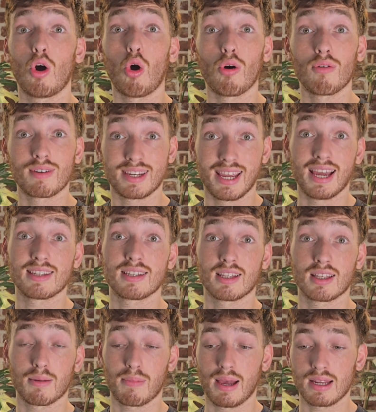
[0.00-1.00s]
of
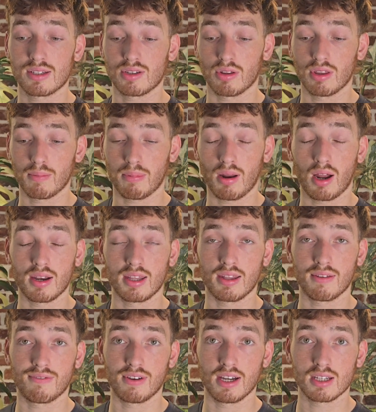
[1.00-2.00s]
getting the pests on the plant in
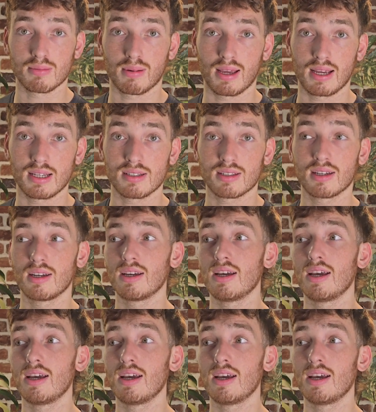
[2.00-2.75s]
the first place.